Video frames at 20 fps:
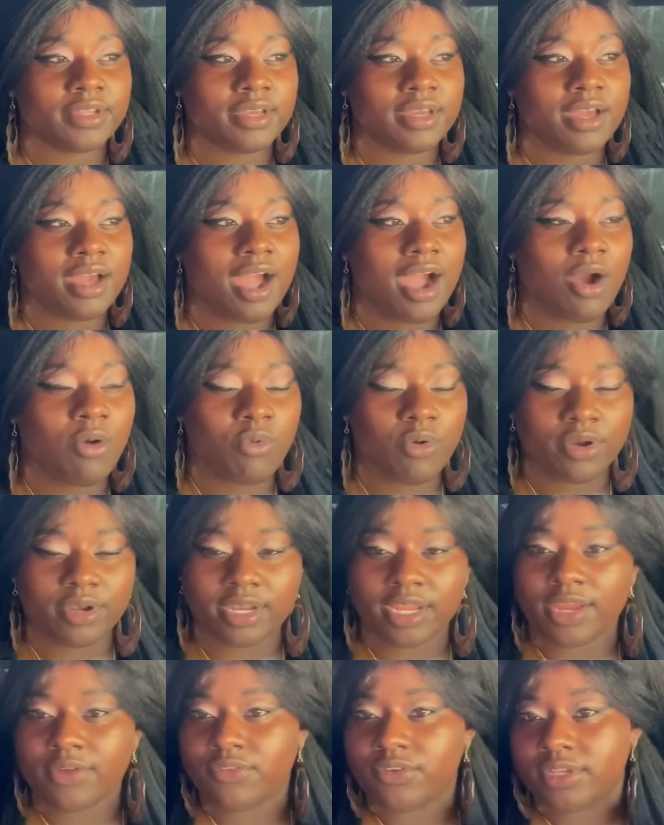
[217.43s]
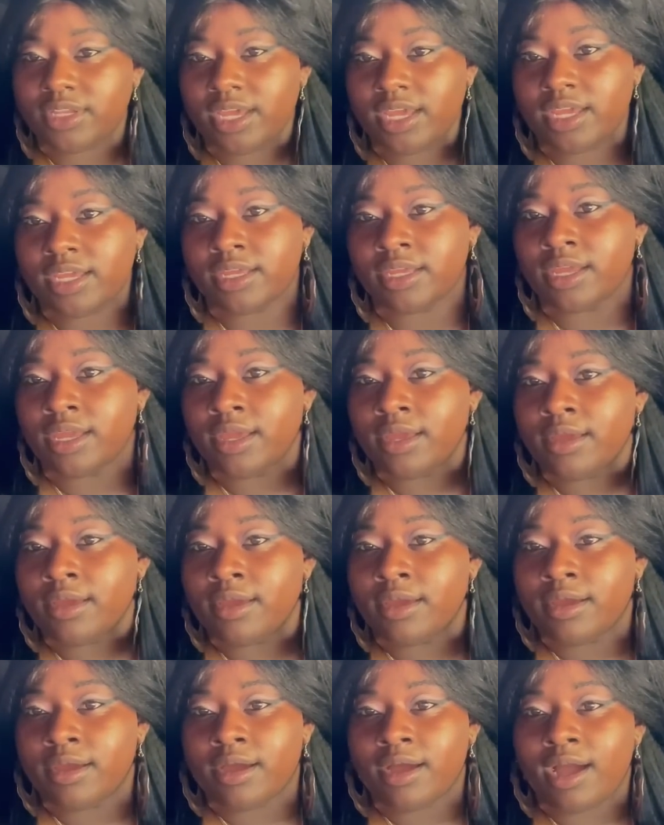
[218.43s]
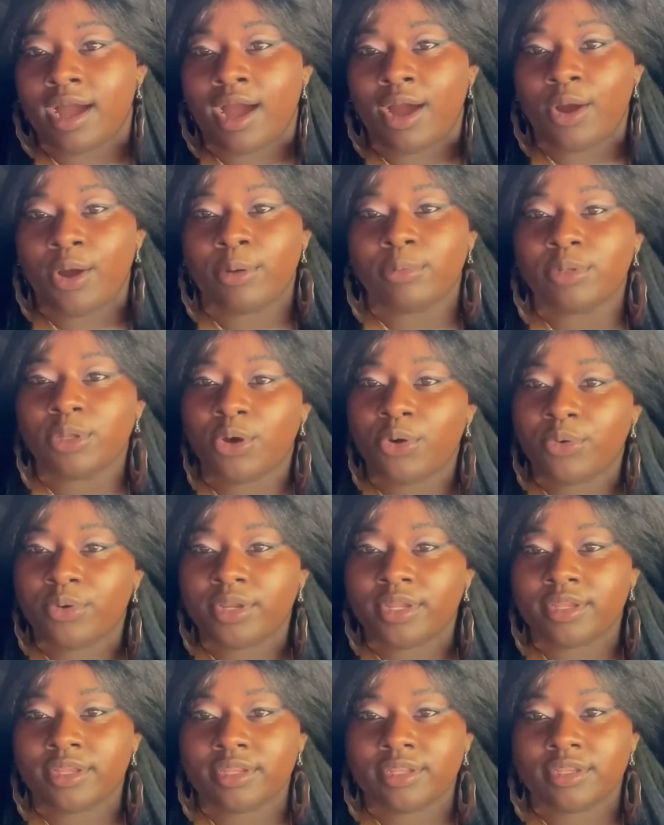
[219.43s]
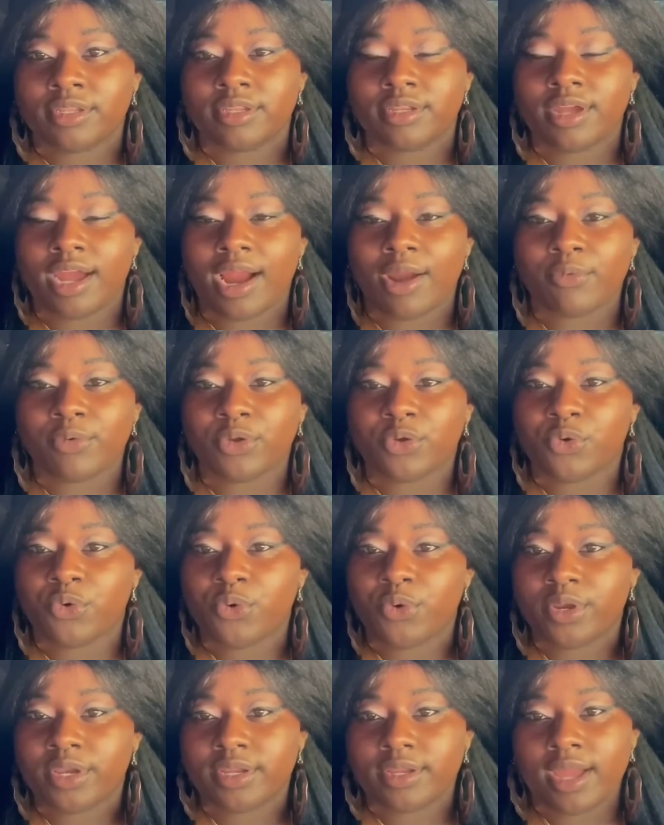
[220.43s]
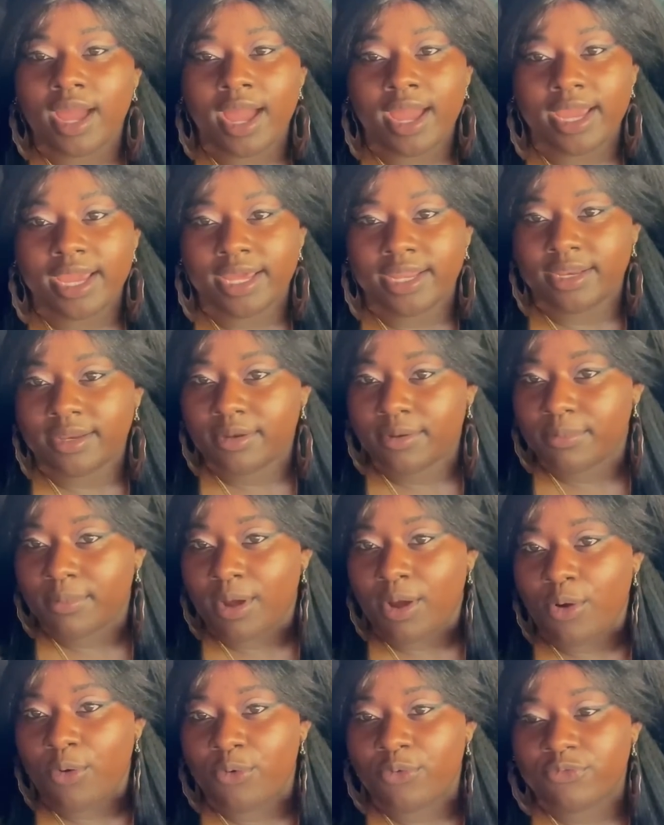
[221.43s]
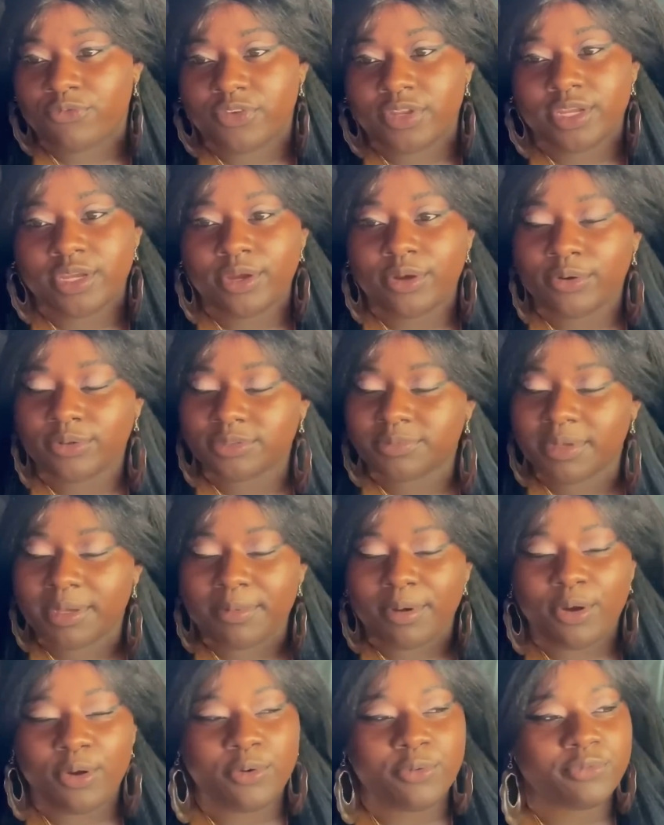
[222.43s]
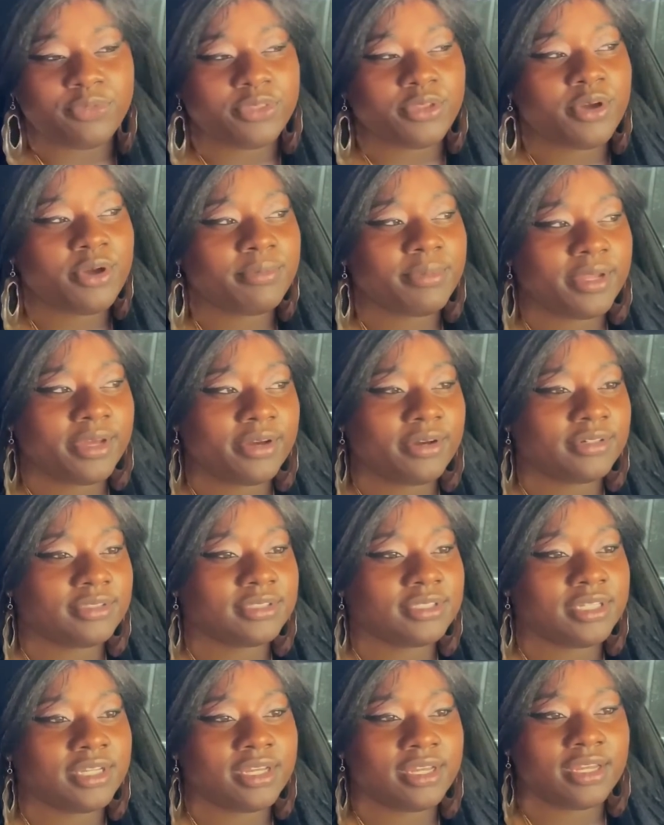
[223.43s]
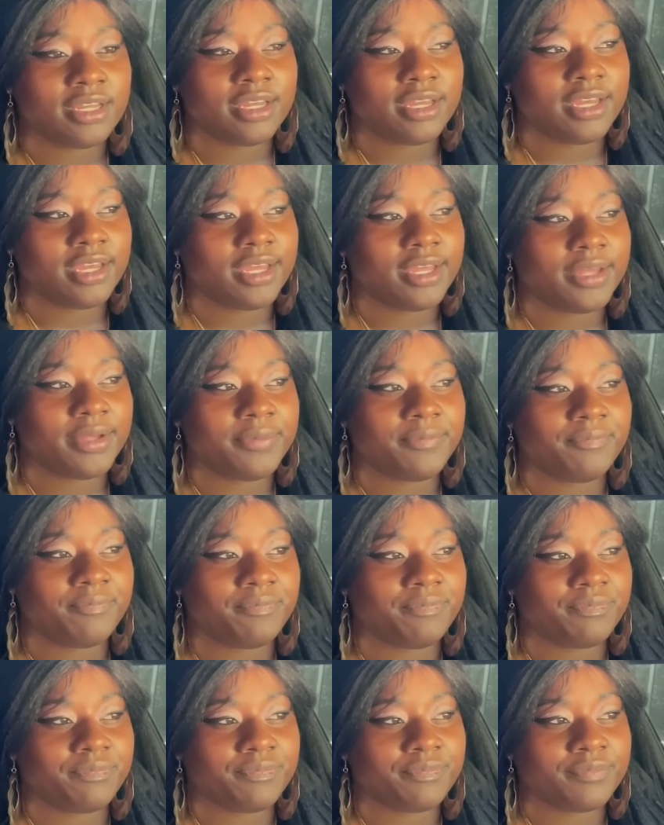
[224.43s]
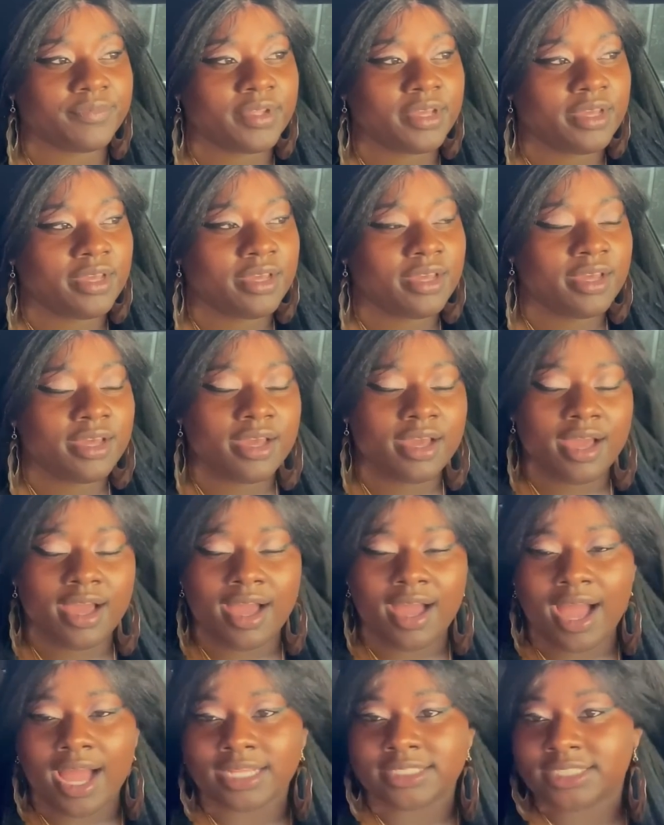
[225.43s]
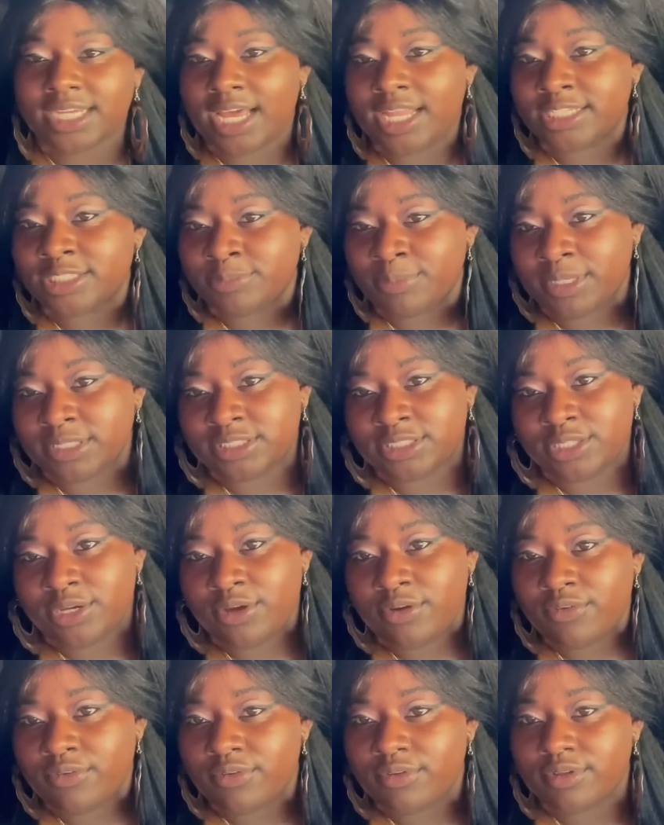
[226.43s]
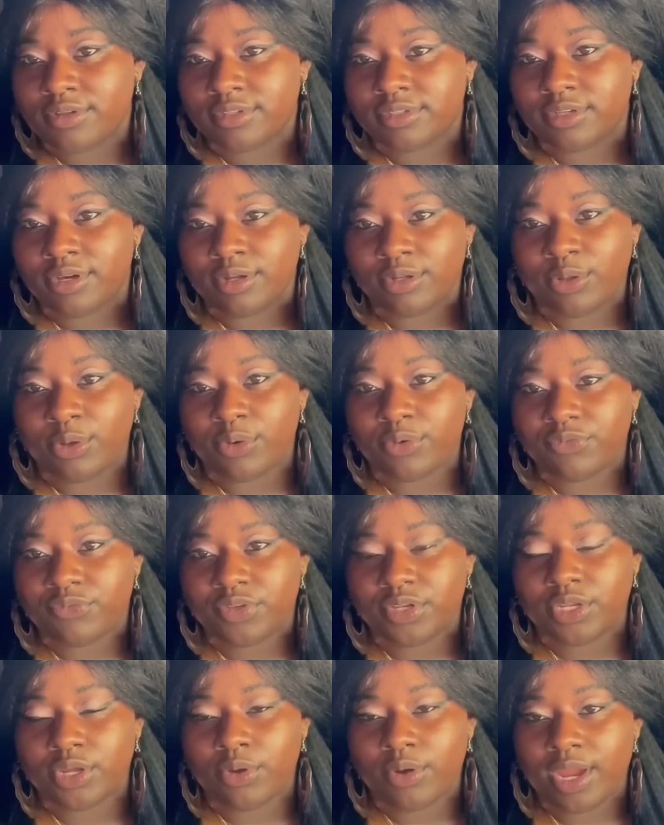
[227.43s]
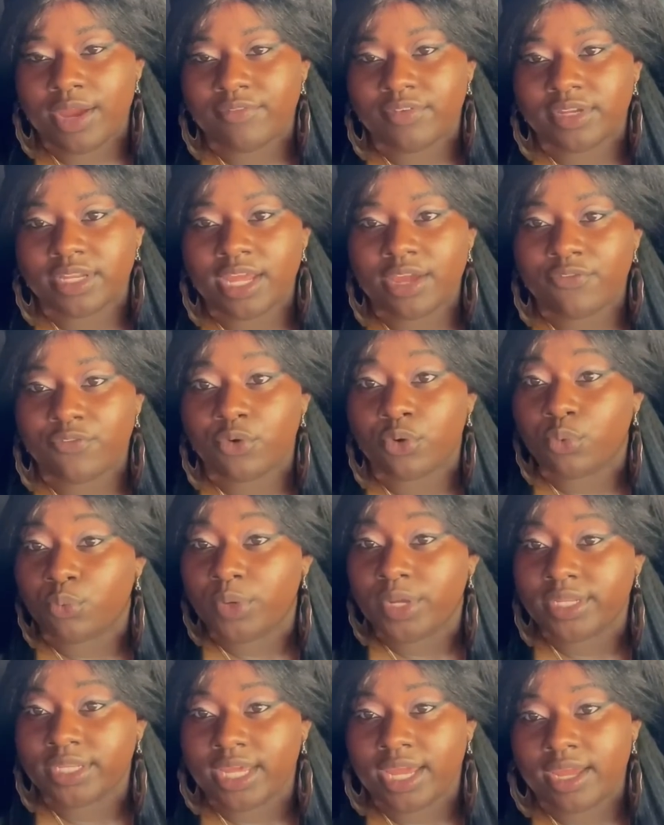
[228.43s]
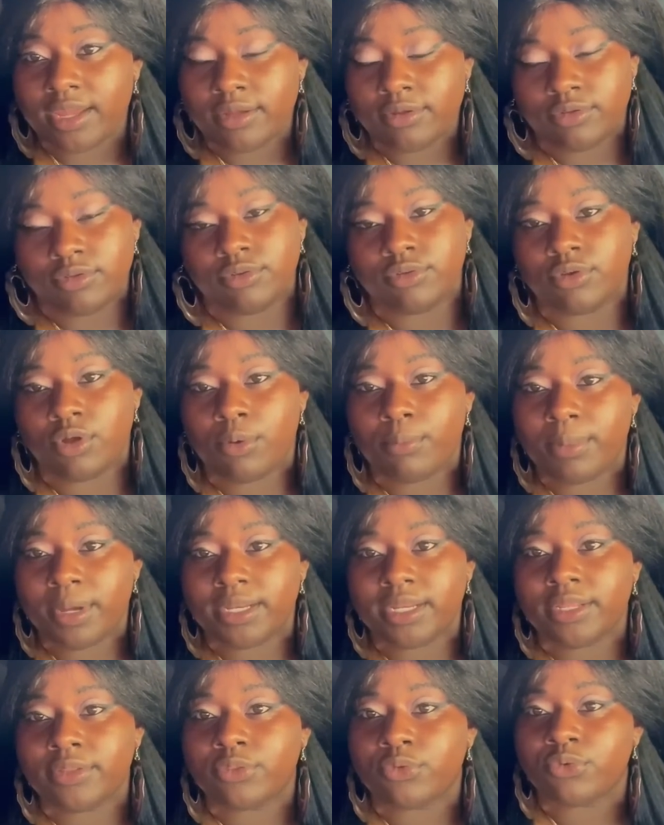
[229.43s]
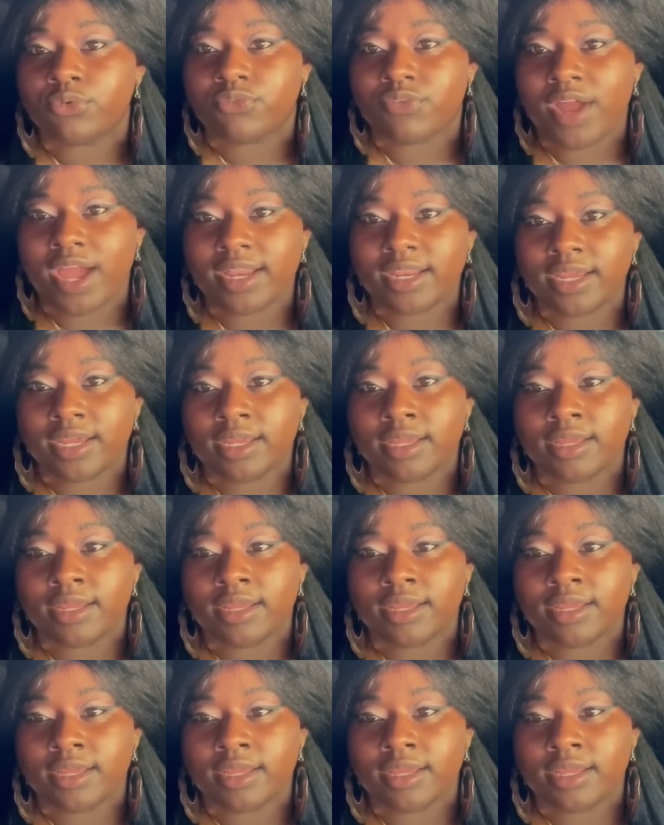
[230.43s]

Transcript: I worked every day. I uploaded, I recorded, I edited my own videos, made my own thumbnails, and I challenged myself to upload a video every day for the weekday, you know, Monday through Friday.